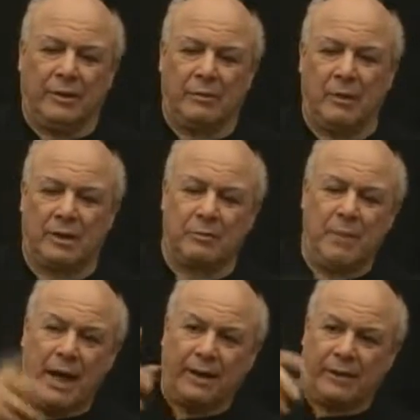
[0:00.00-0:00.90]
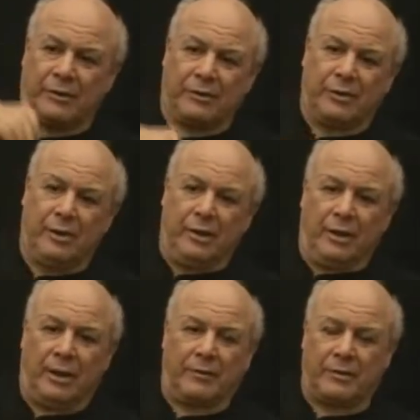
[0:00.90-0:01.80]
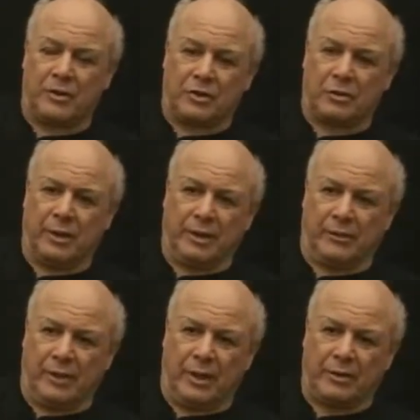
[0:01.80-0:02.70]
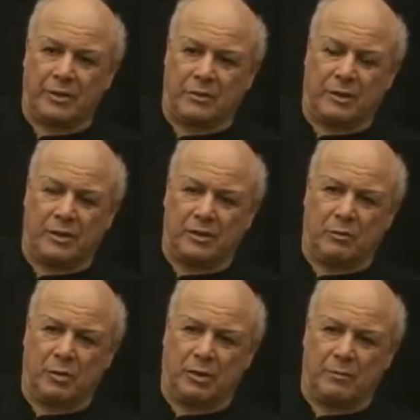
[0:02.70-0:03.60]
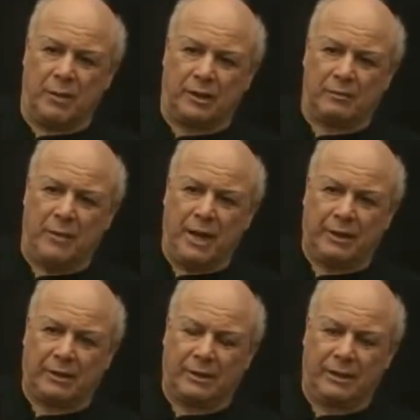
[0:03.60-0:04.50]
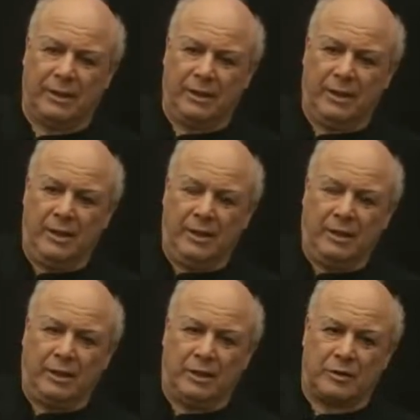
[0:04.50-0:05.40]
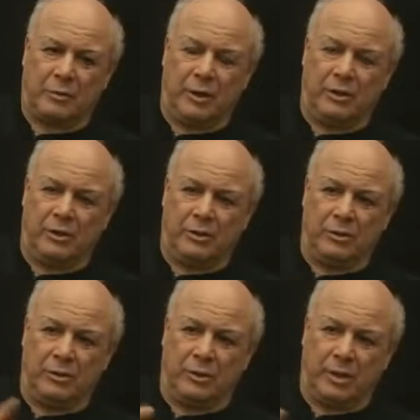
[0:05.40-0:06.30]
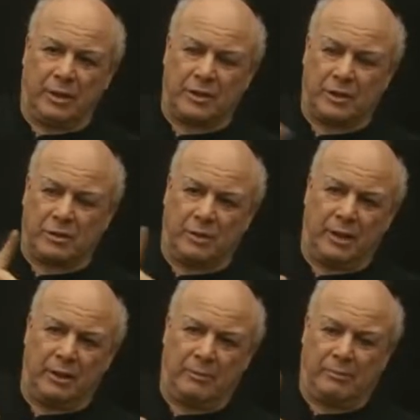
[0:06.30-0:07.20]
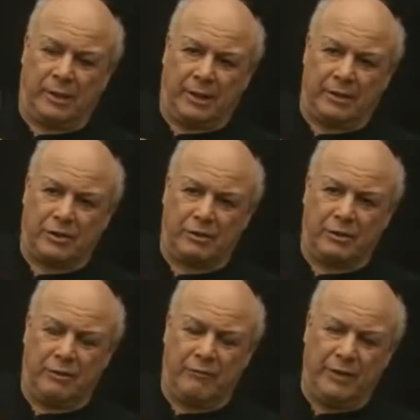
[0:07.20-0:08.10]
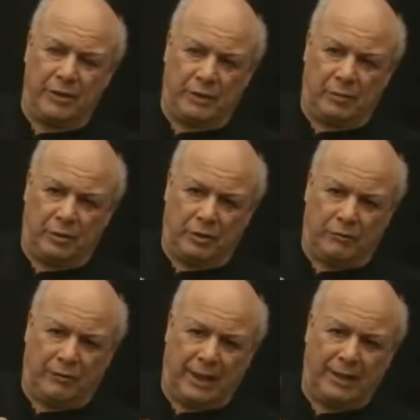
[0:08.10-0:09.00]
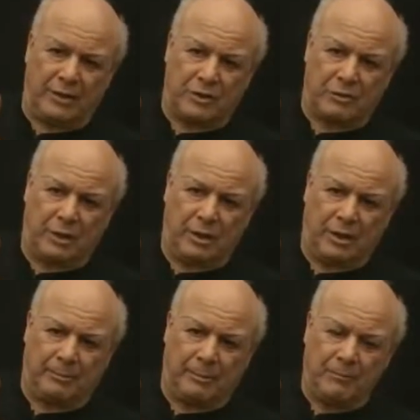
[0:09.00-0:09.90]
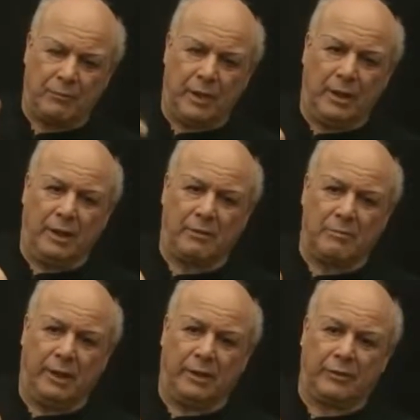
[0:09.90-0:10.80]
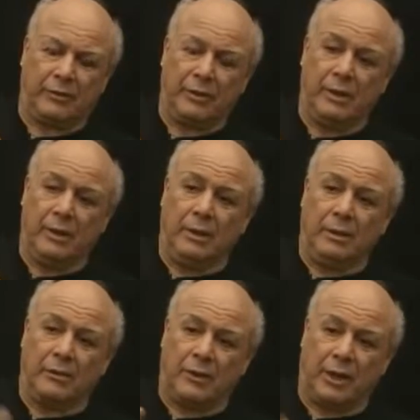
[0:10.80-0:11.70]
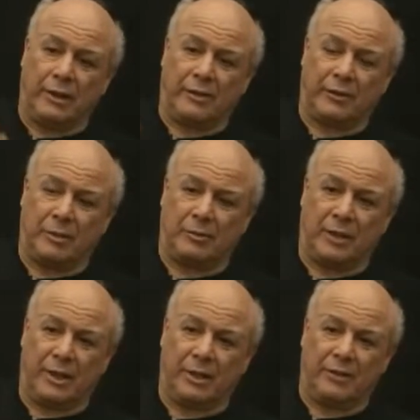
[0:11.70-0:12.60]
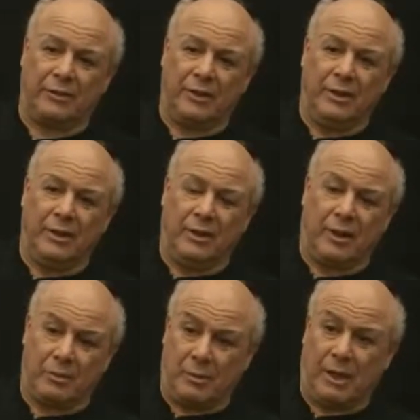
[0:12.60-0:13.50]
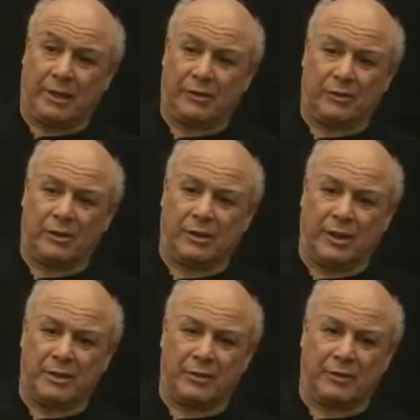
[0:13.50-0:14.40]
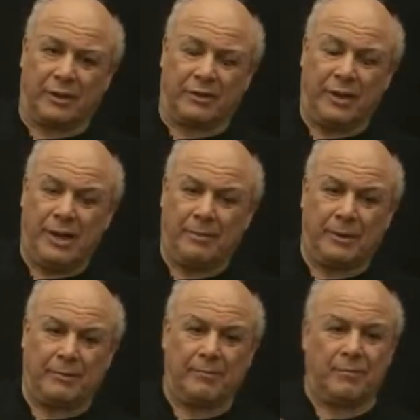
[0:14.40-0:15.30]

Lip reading: the mathematics of the strings, how the strings work mathematically. Because when you cut a string by a certain division, you divide a string up, it makes tonics, subtonics, harmonics, all kinds of things happen.